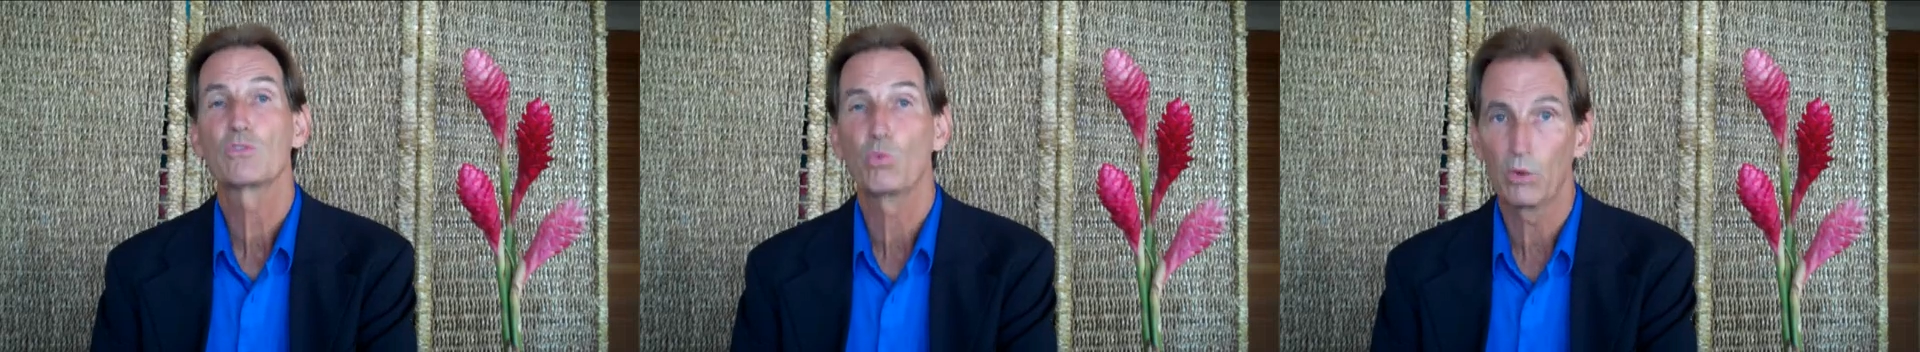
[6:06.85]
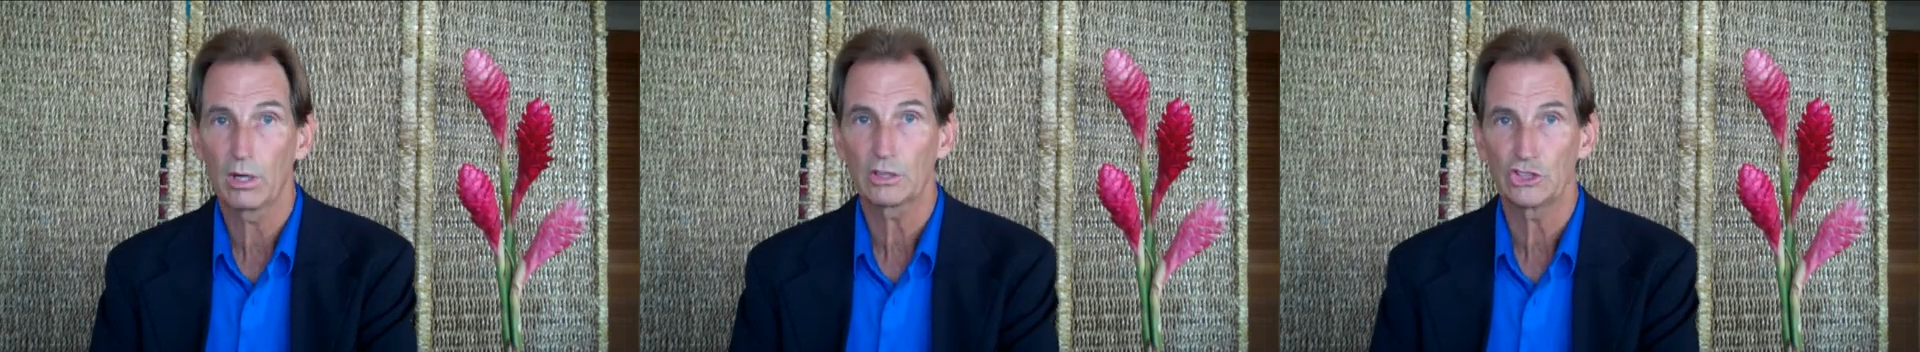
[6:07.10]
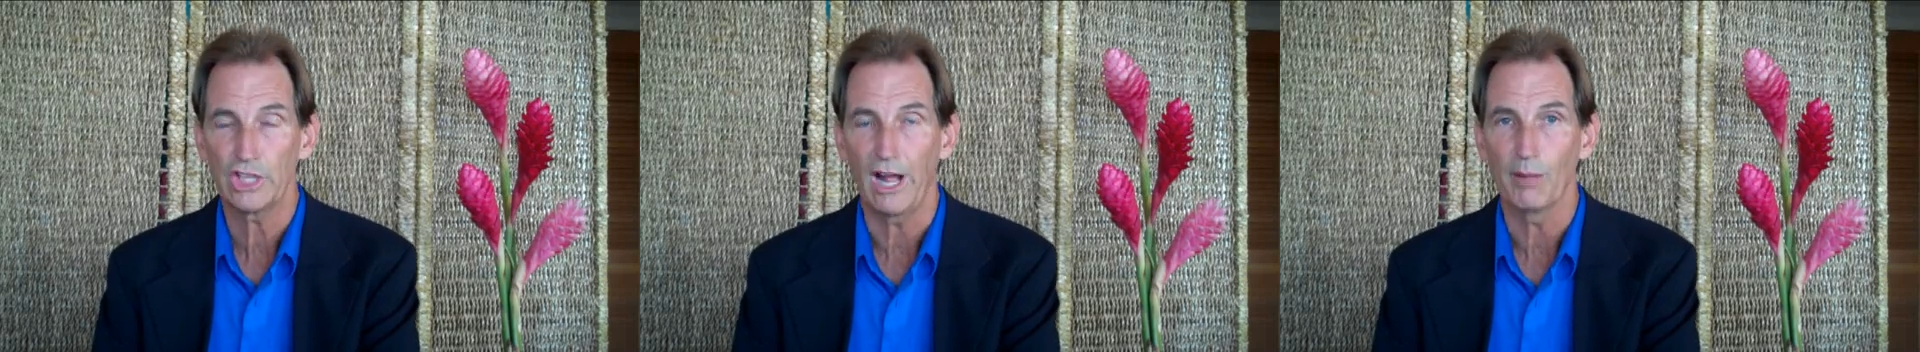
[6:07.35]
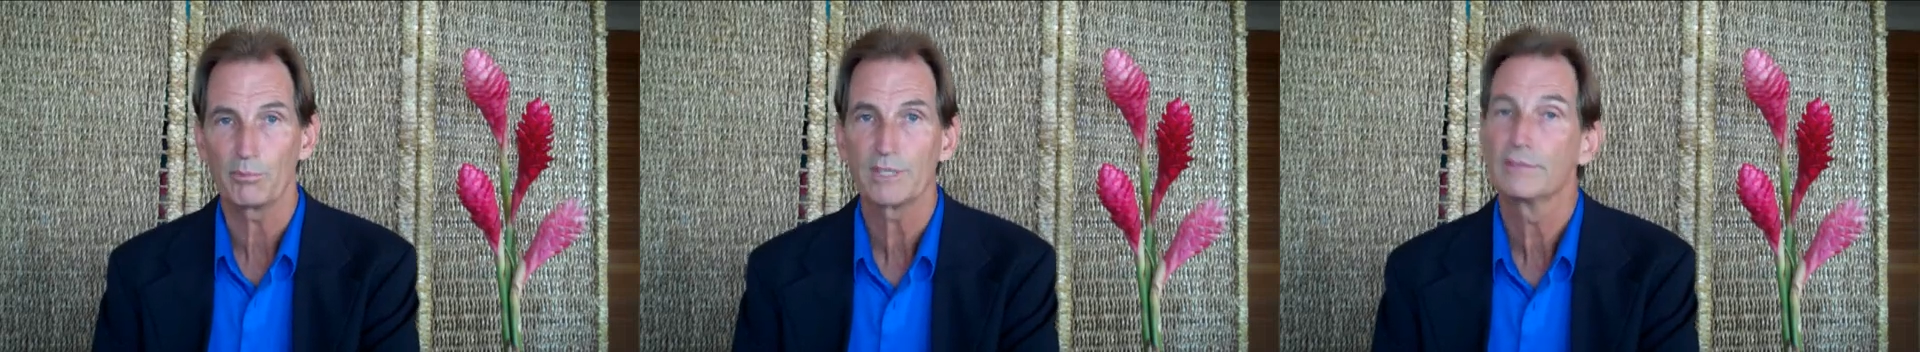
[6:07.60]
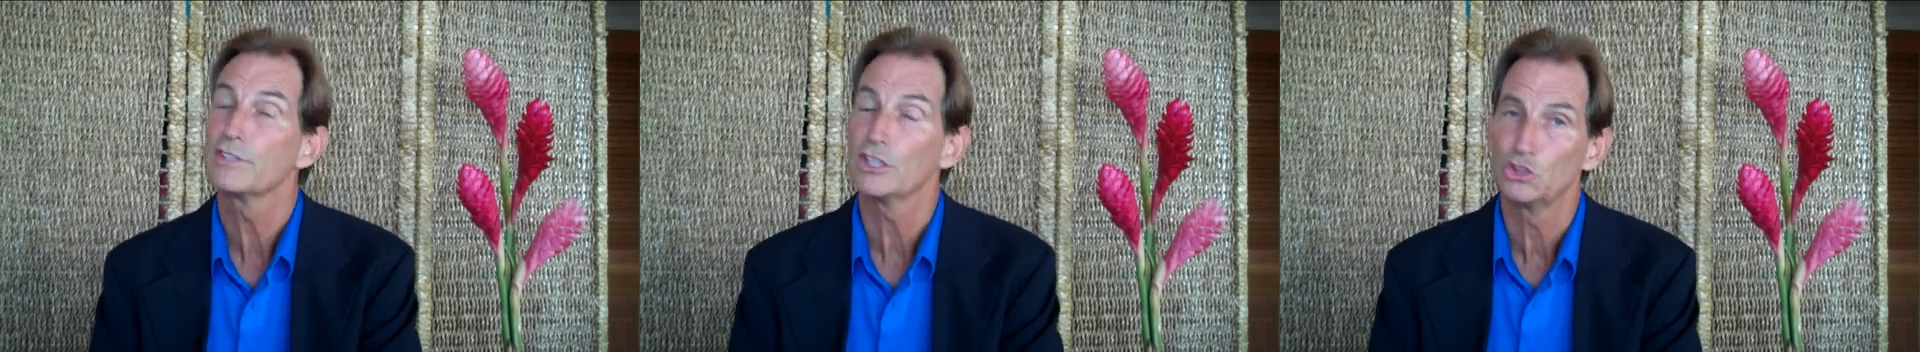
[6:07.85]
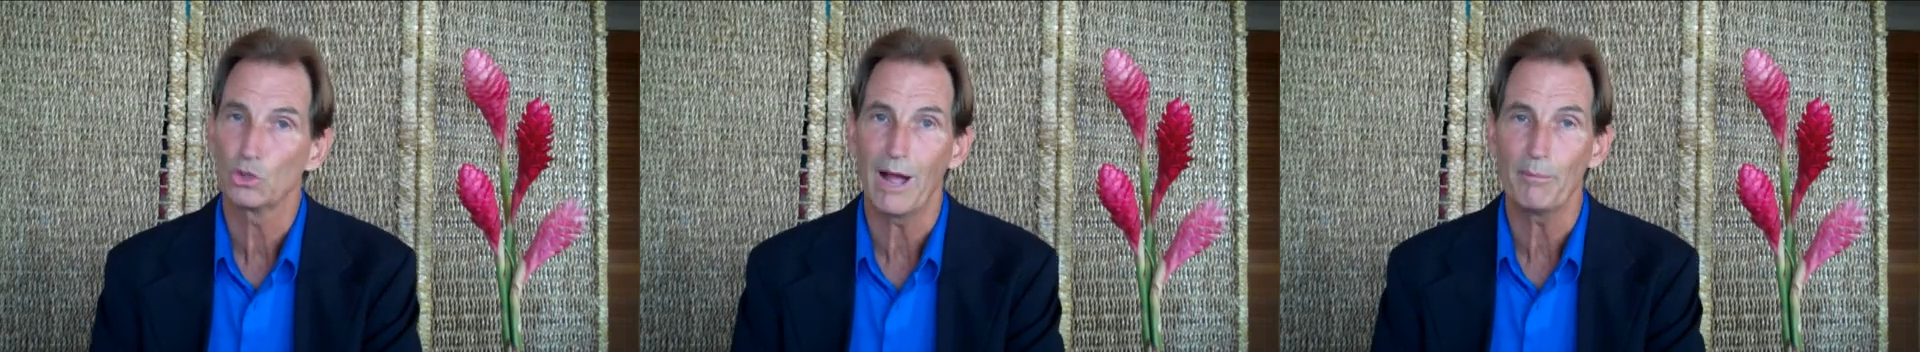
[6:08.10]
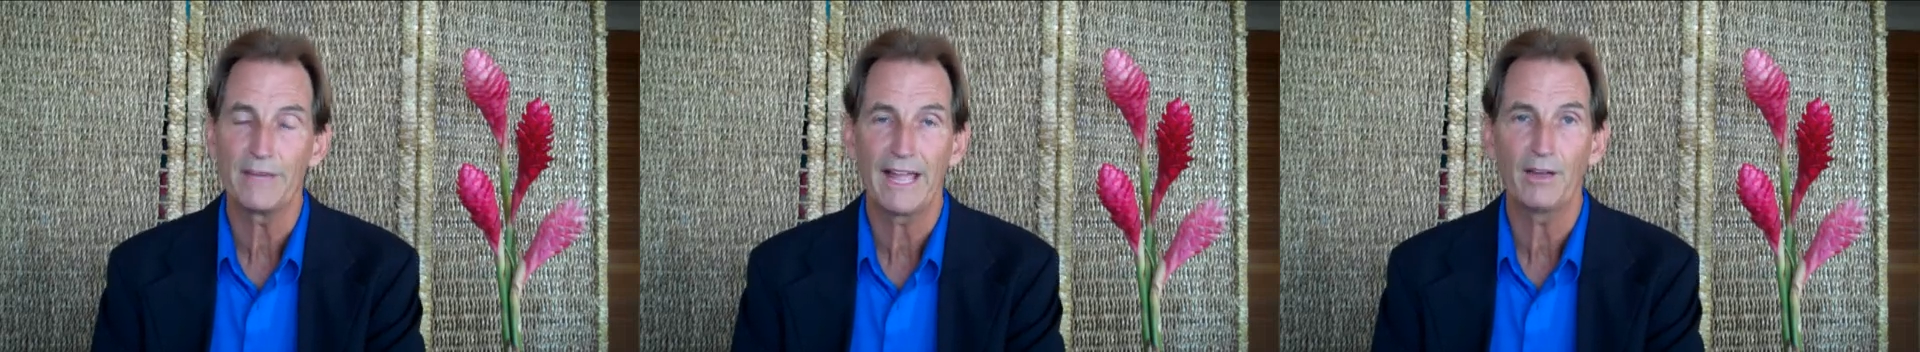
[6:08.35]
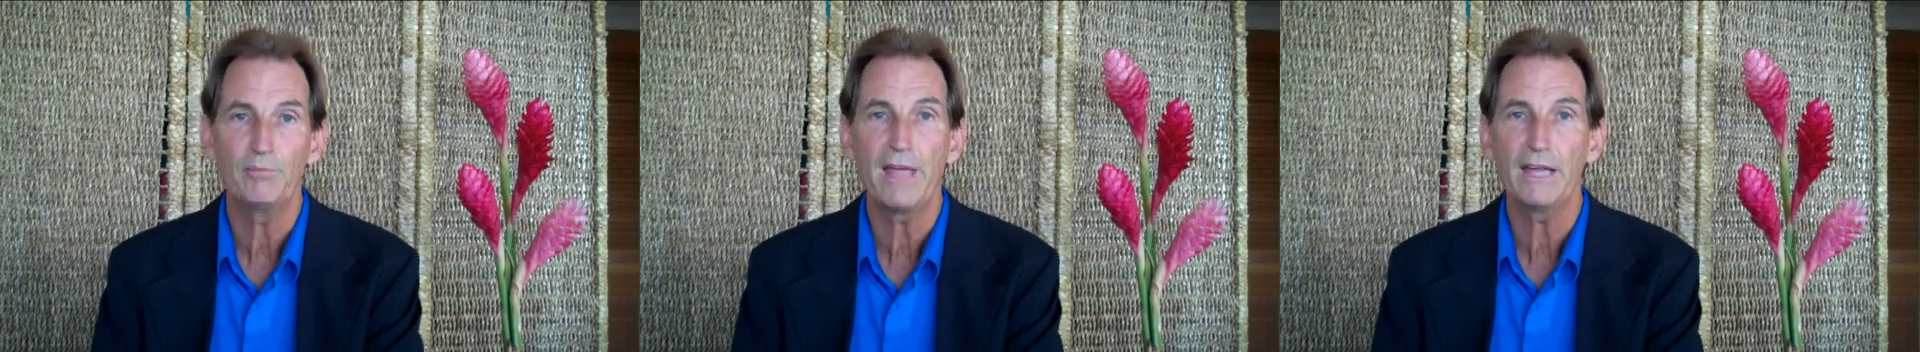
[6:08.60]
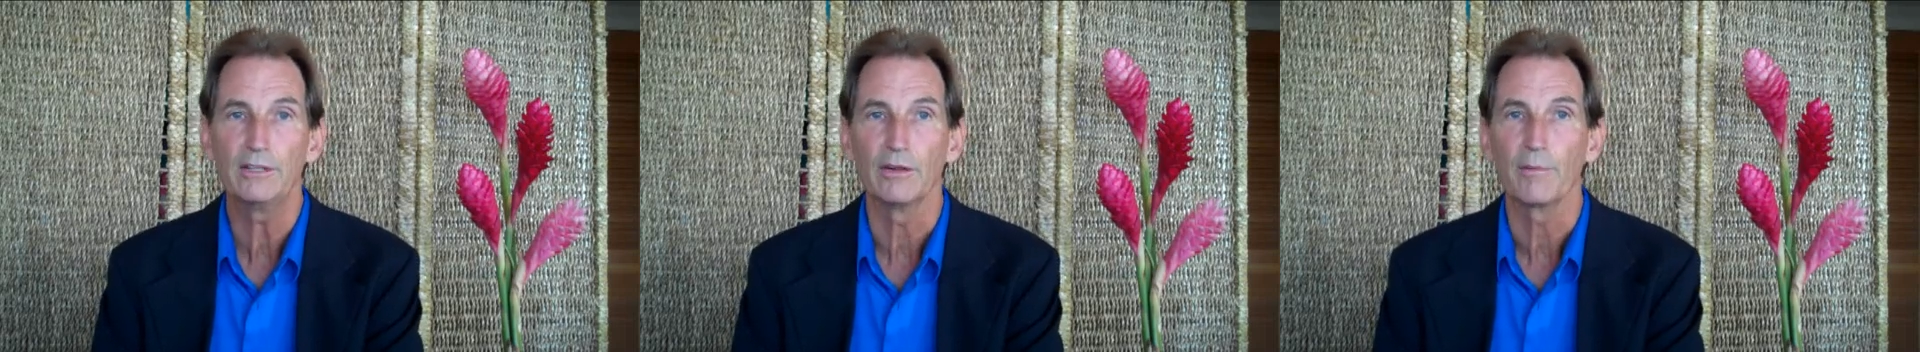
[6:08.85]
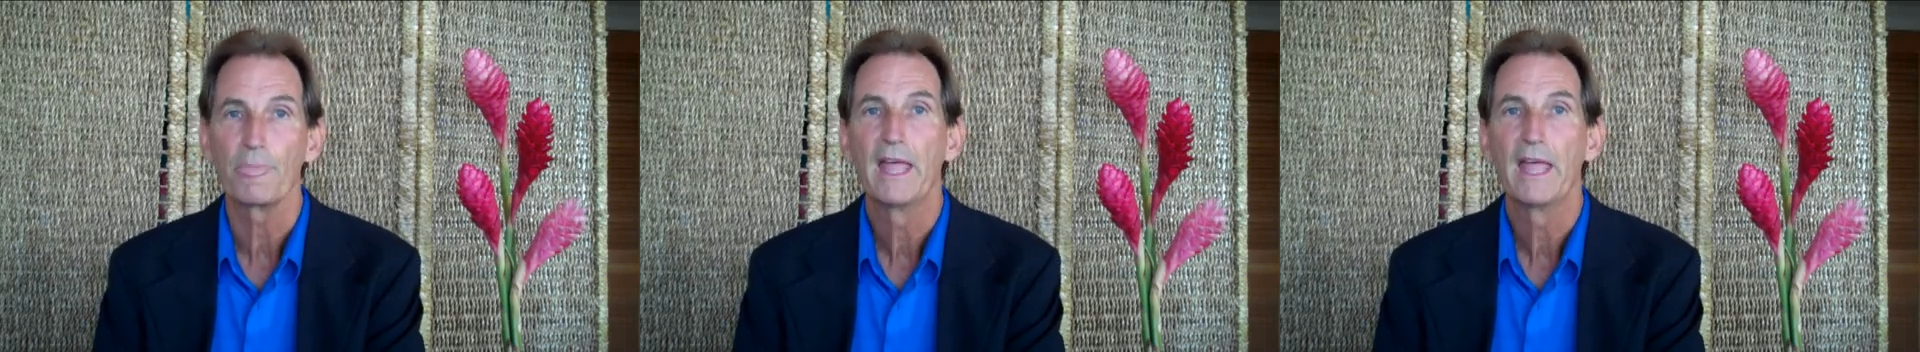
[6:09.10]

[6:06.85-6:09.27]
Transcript: Workshops. It's a drop down menu.